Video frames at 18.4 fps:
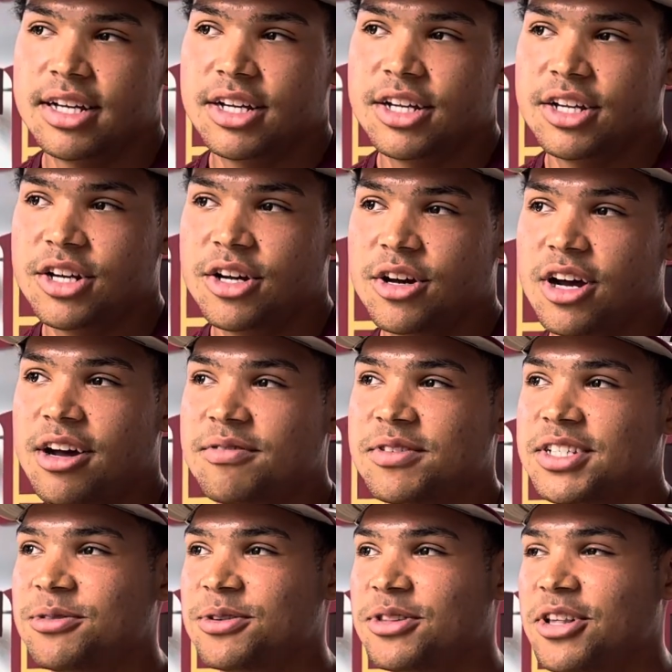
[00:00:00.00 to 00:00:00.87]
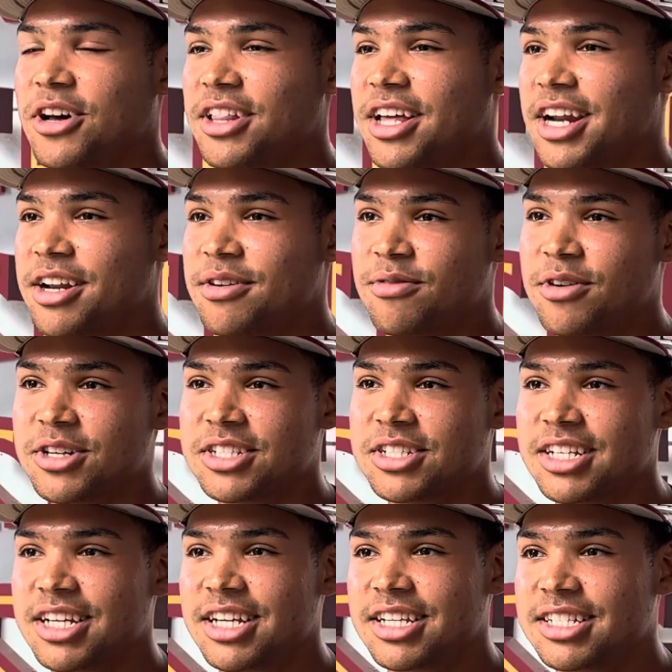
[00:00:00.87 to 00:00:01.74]
you know, obviously with all that
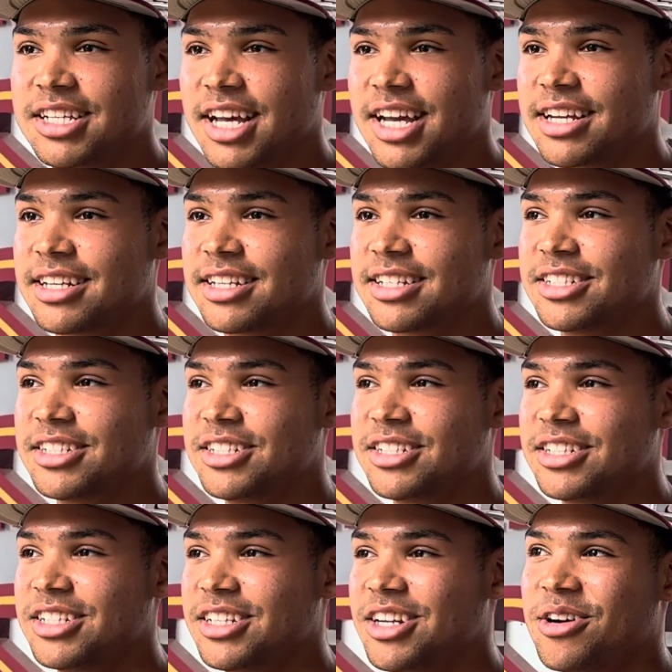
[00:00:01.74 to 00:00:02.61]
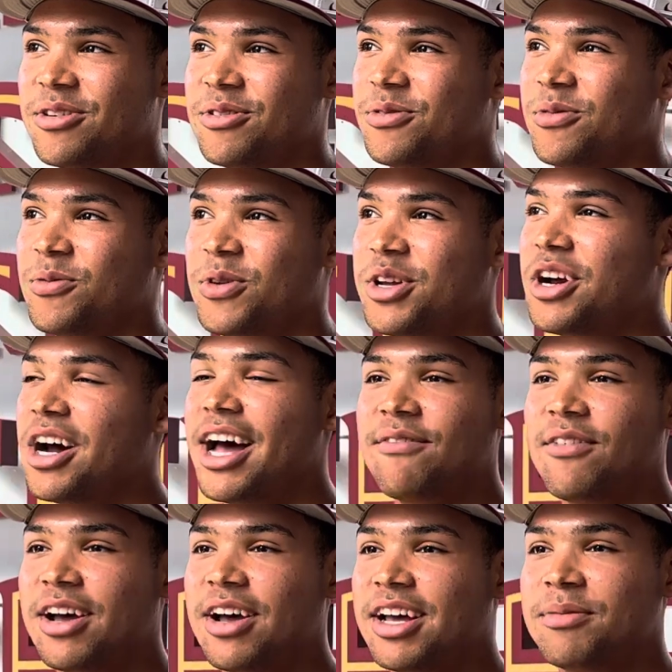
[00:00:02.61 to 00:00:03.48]
adversity, it's like, you know, we don't
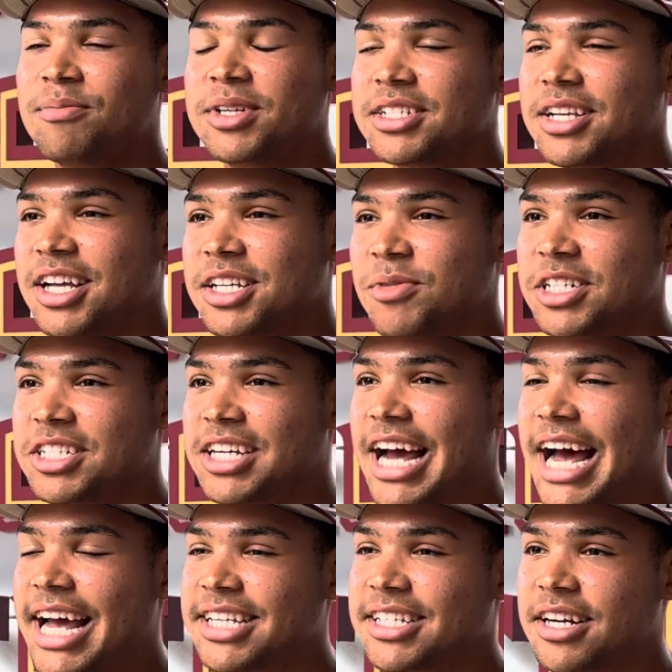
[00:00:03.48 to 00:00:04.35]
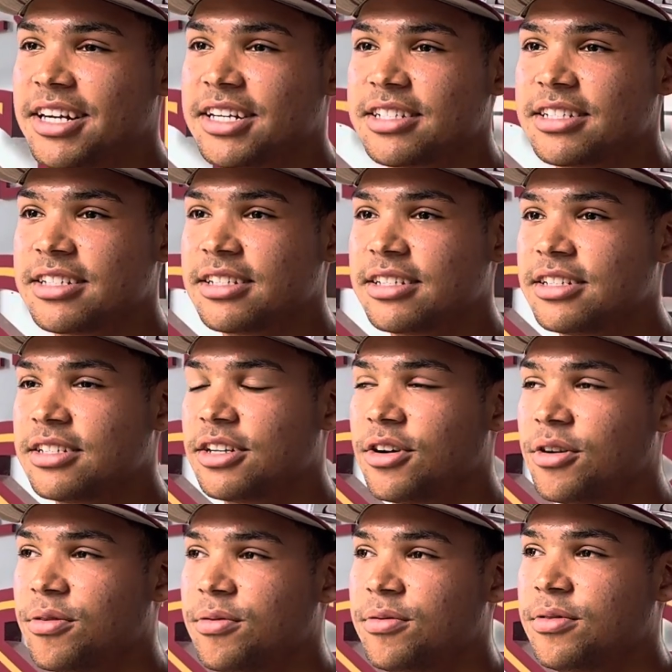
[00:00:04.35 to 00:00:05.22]
have as much eyes on us.
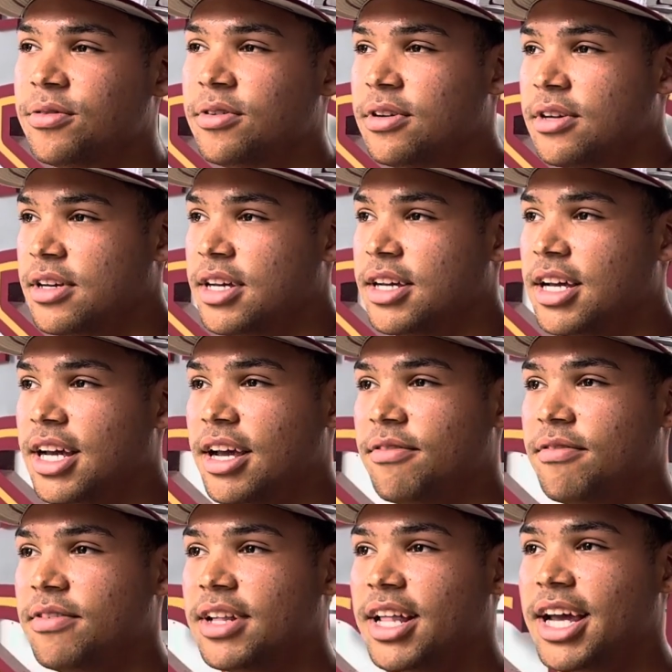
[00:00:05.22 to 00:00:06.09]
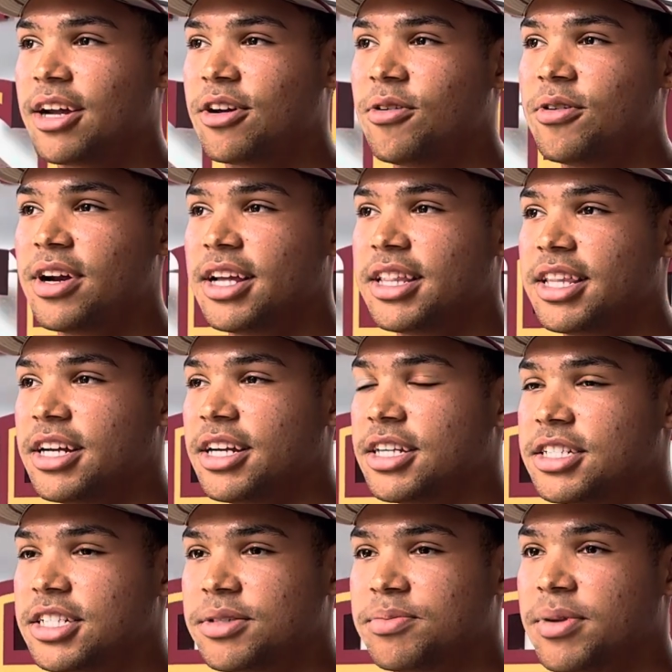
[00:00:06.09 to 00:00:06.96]
So I feel like going out there
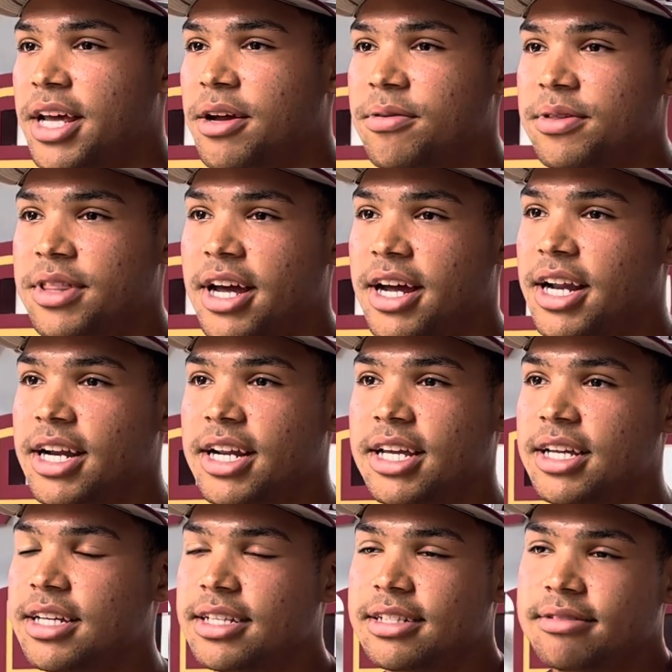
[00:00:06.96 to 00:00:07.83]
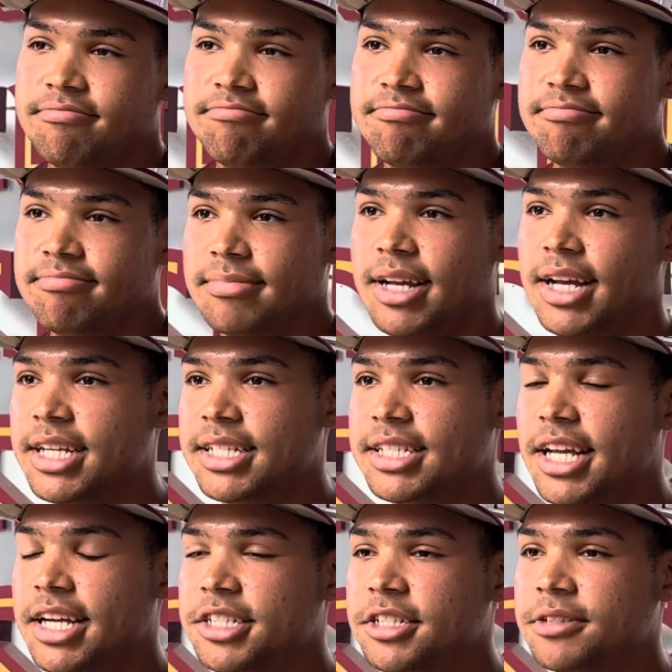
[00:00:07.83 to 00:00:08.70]
just playing without any
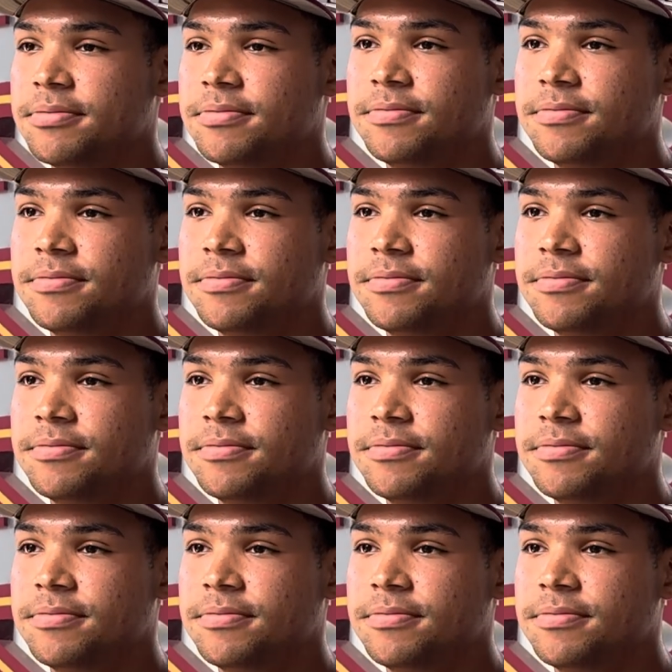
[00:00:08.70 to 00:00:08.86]
tension.